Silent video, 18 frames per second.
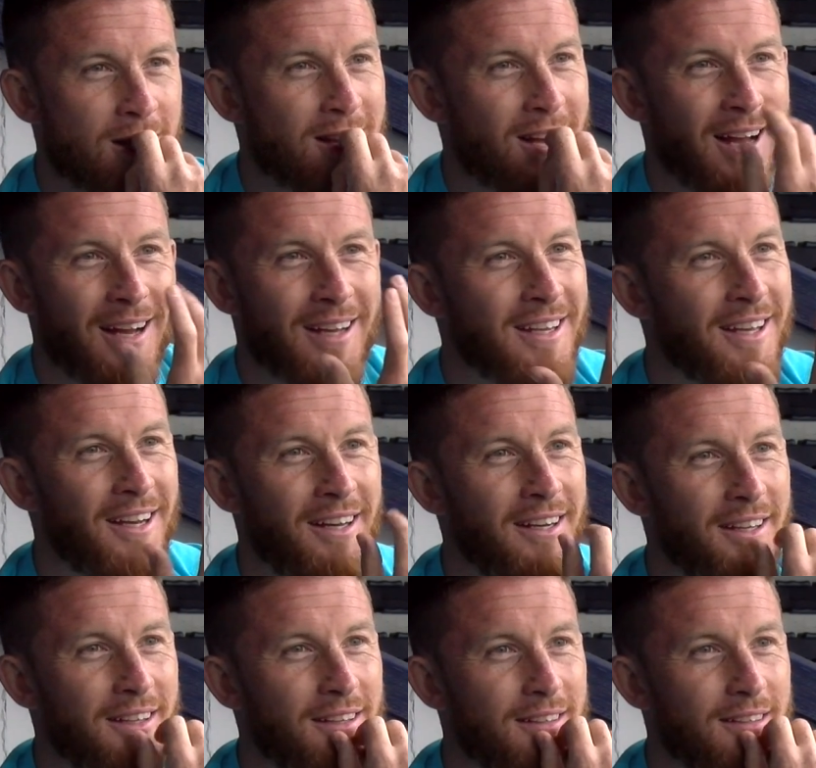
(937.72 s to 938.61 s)
I
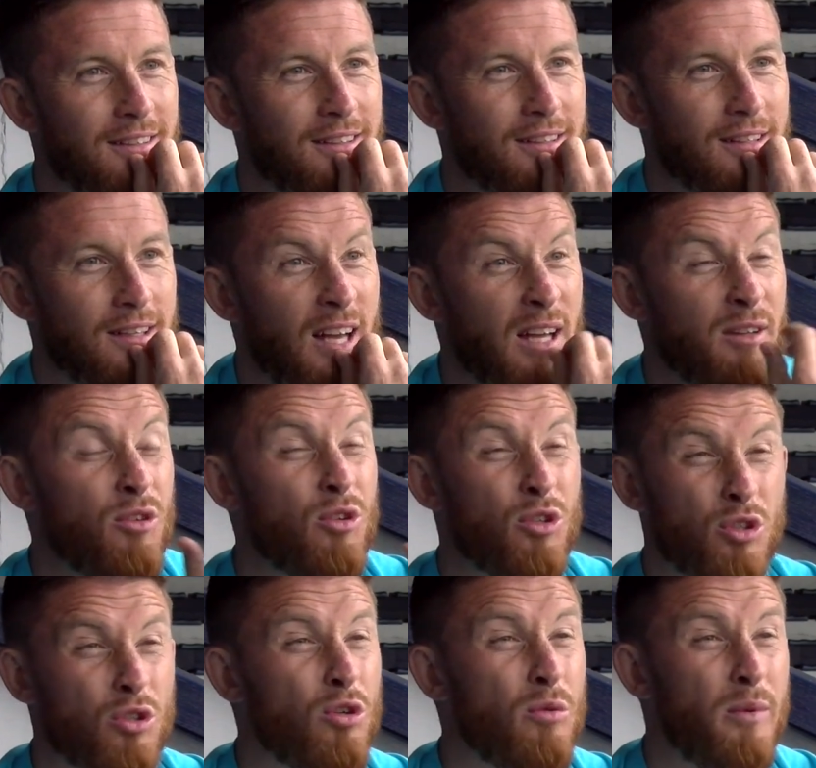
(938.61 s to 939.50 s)
can't.
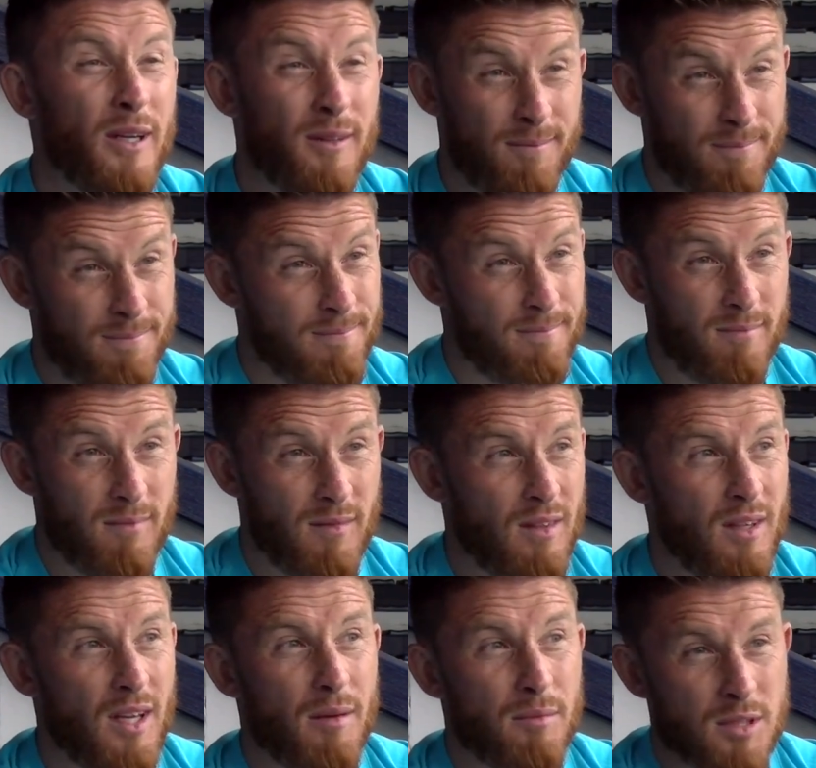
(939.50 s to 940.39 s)
Did you know what?
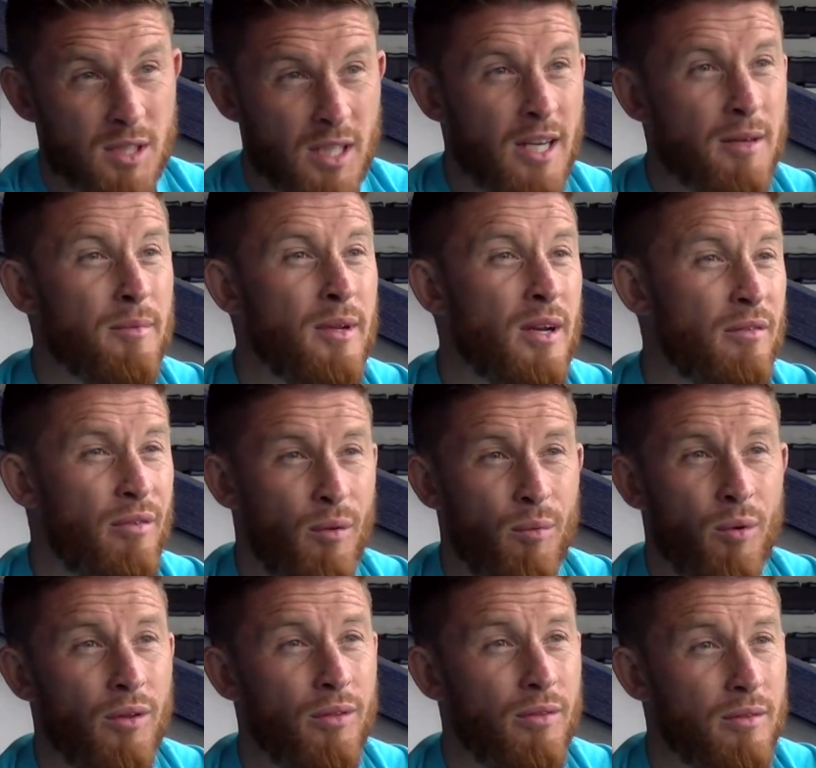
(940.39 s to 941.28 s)
It was a game we never
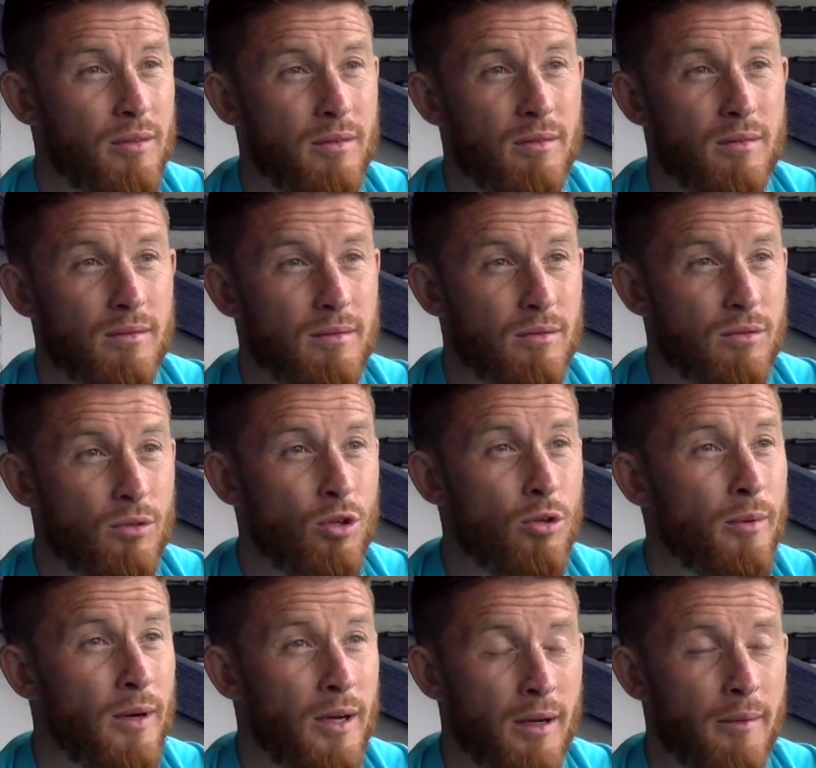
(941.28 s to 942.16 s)
won.
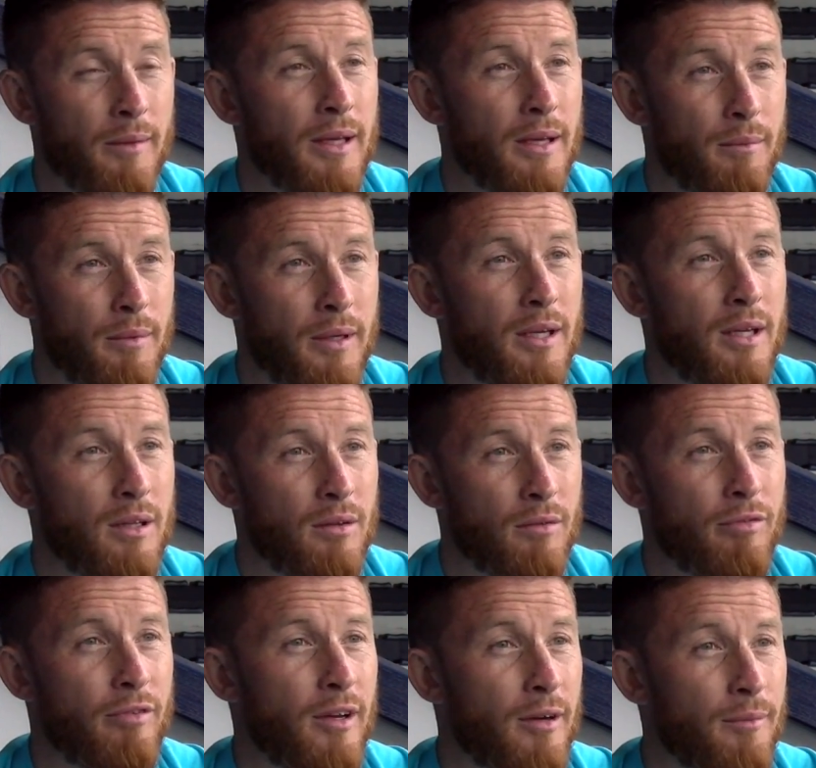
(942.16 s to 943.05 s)
2-1 away to
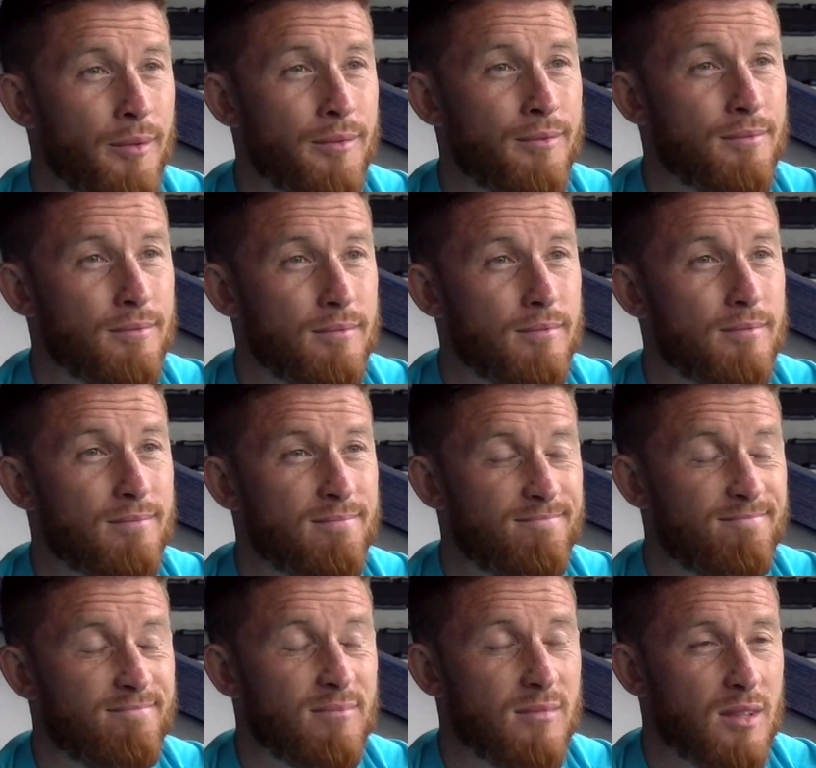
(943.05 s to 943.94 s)
Dunfermline.
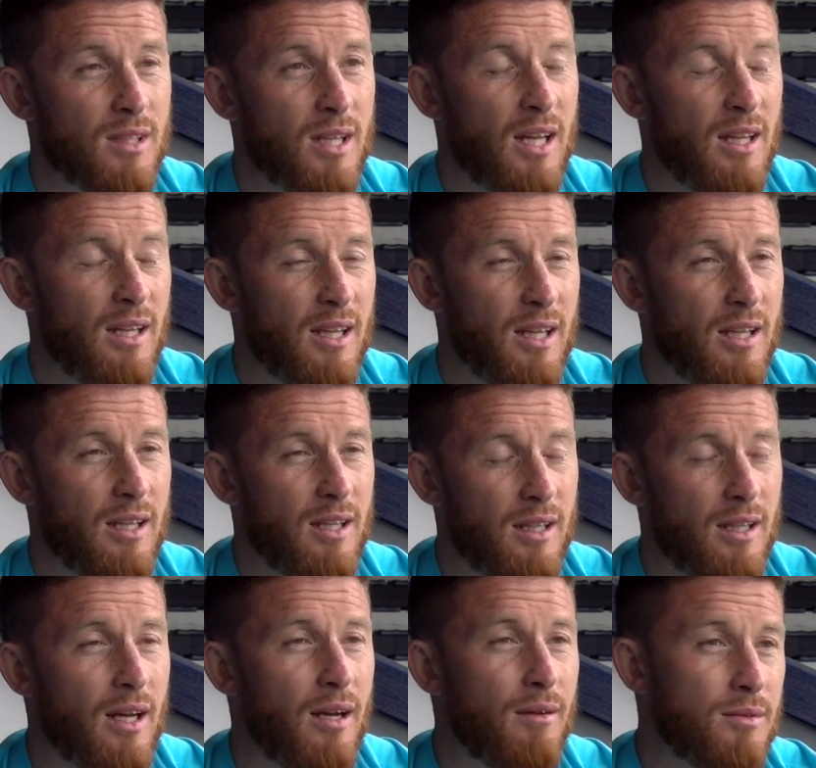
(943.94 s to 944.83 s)

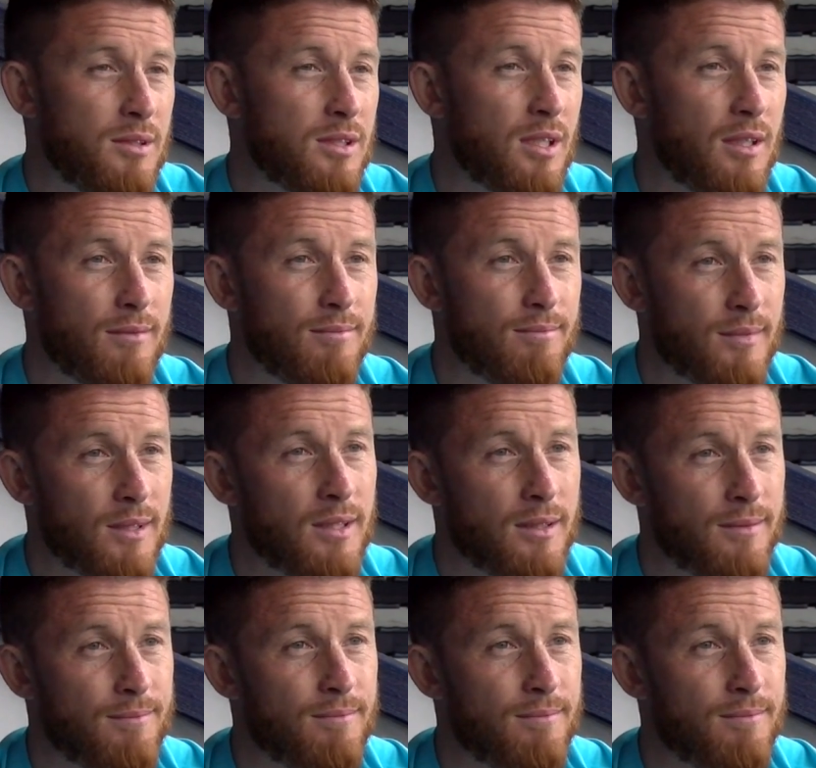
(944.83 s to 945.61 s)
That was it, man.